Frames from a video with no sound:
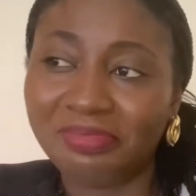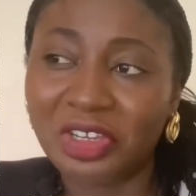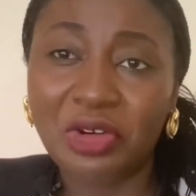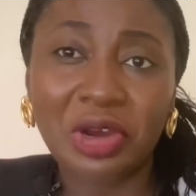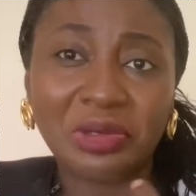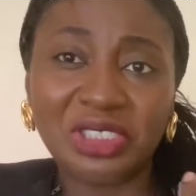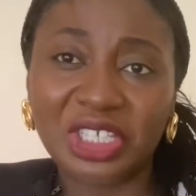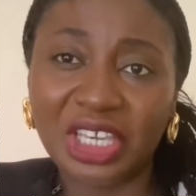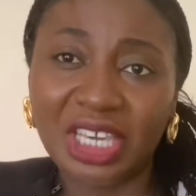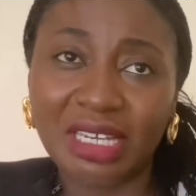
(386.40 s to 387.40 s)
grilled
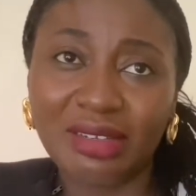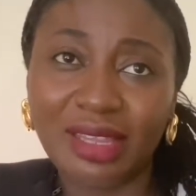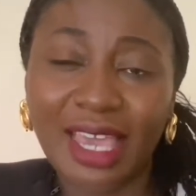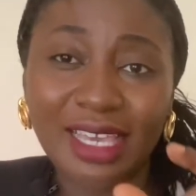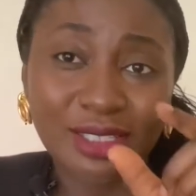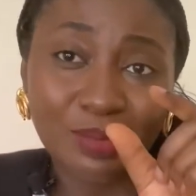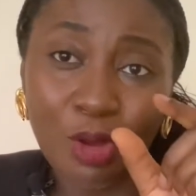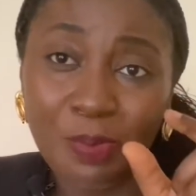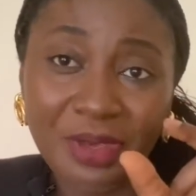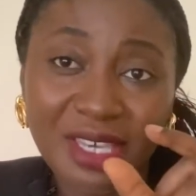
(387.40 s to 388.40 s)
chicken, like a
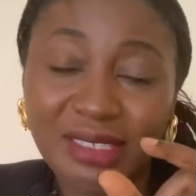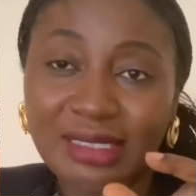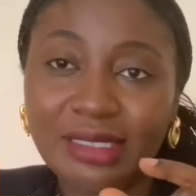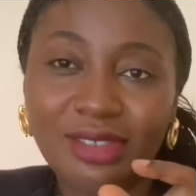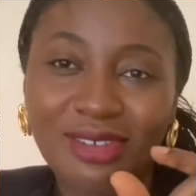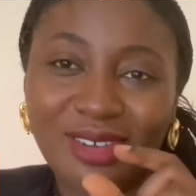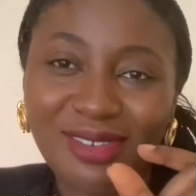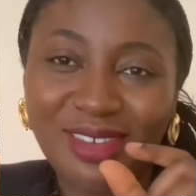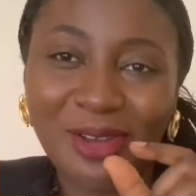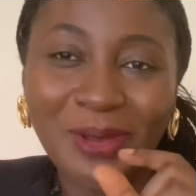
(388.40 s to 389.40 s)
small piece,
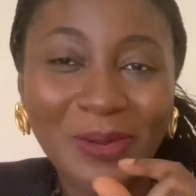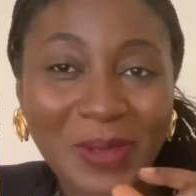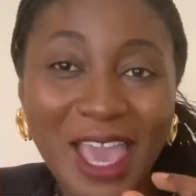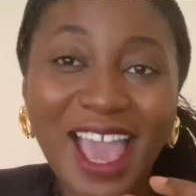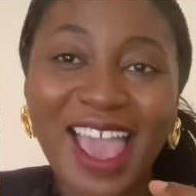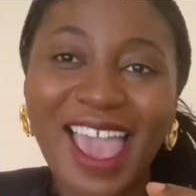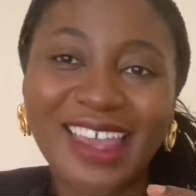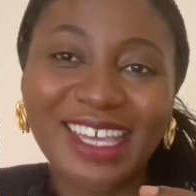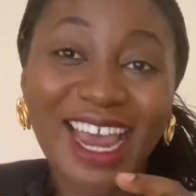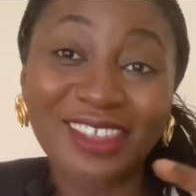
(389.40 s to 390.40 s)

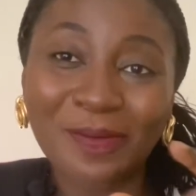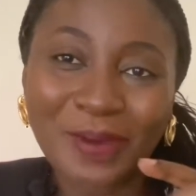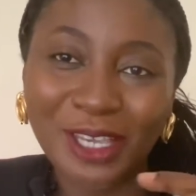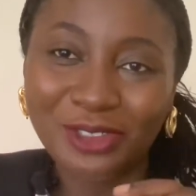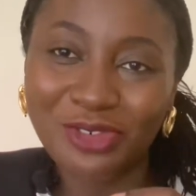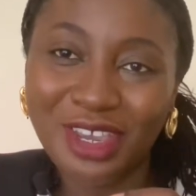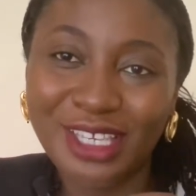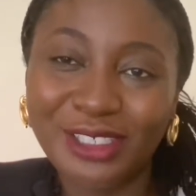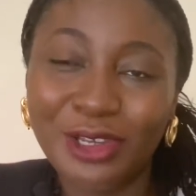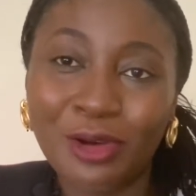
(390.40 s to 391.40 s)
and then other
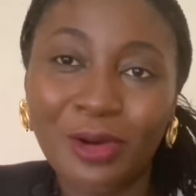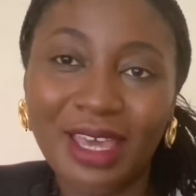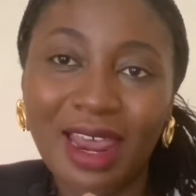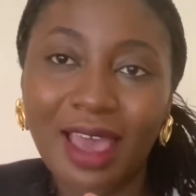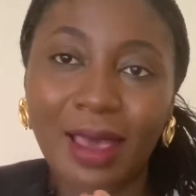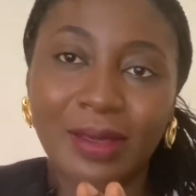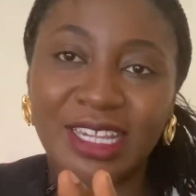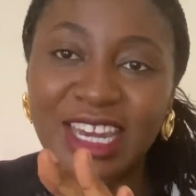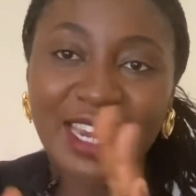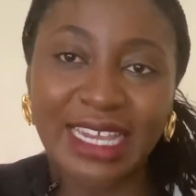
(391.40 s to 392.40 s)
pastries, in a
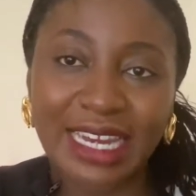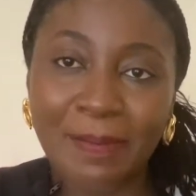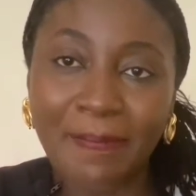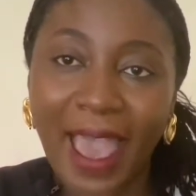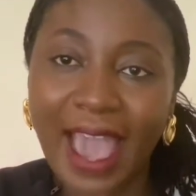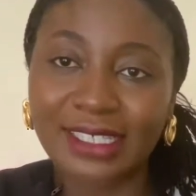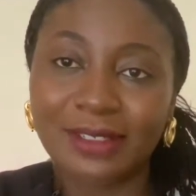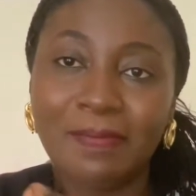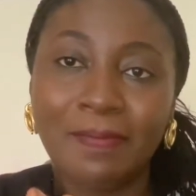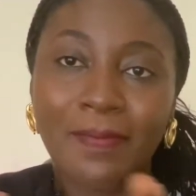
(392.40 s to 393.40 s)
neatly packed
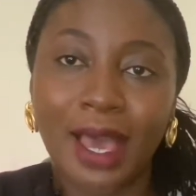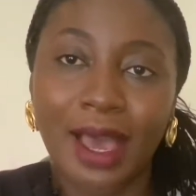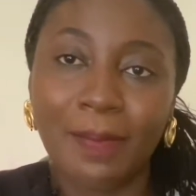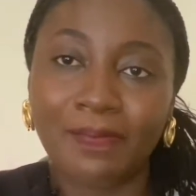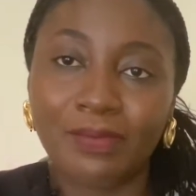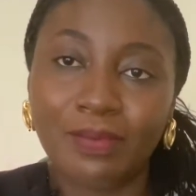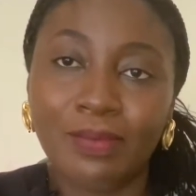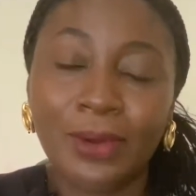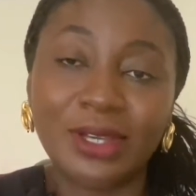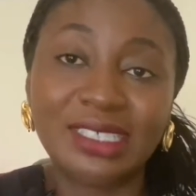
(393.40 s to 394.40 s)

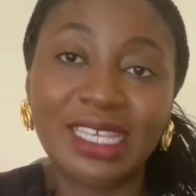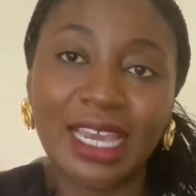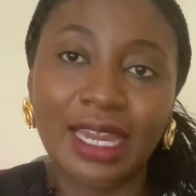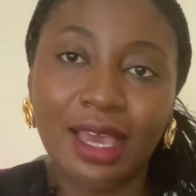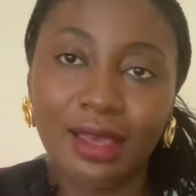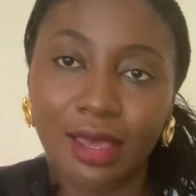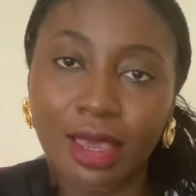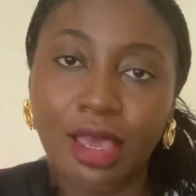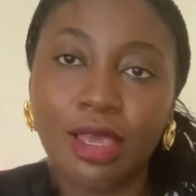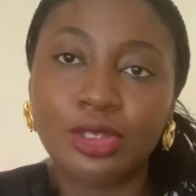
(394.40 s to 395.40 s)
container.
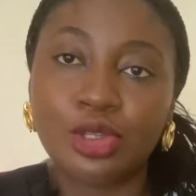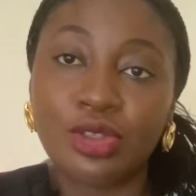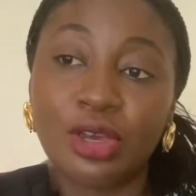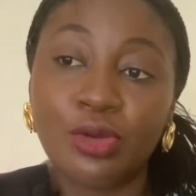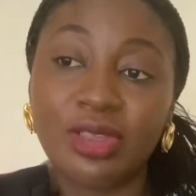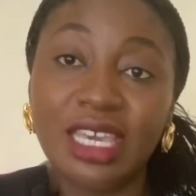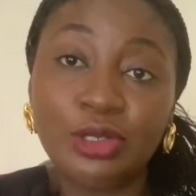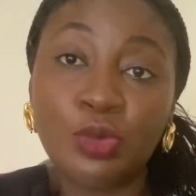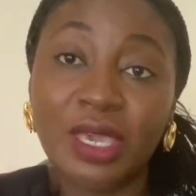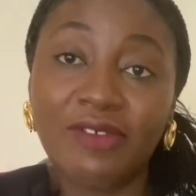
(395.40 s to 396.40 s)
So
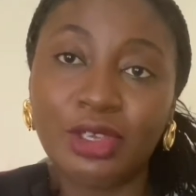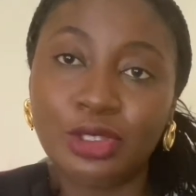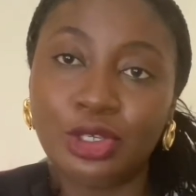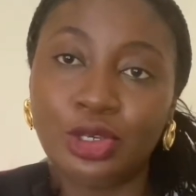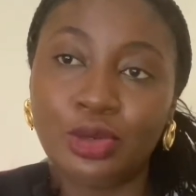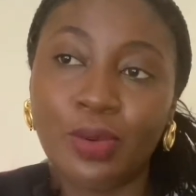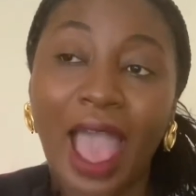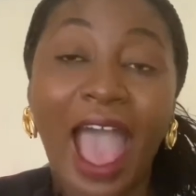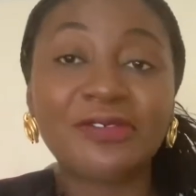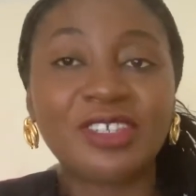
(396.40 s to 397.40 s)
these will be given to you
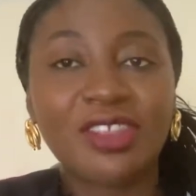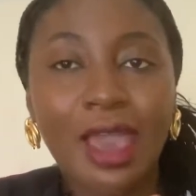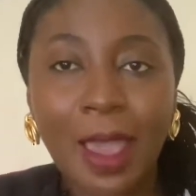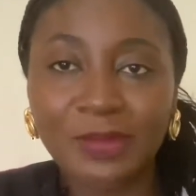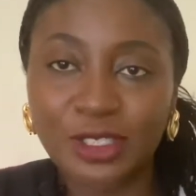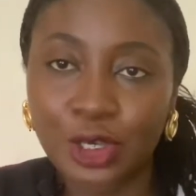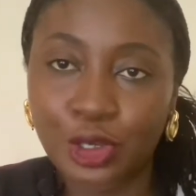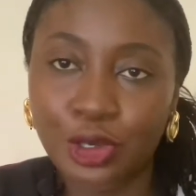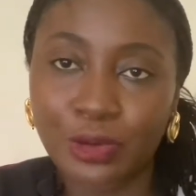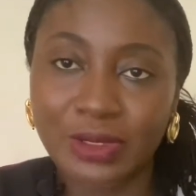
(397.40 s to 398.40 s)
after the
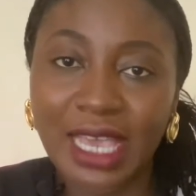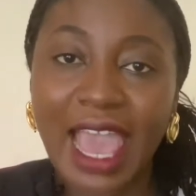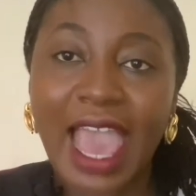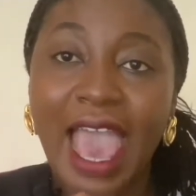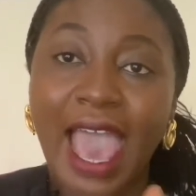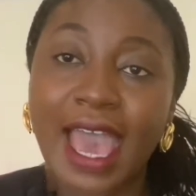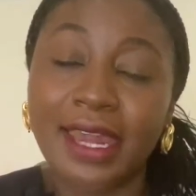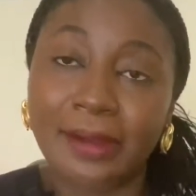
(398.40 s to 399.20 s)
MCQs, and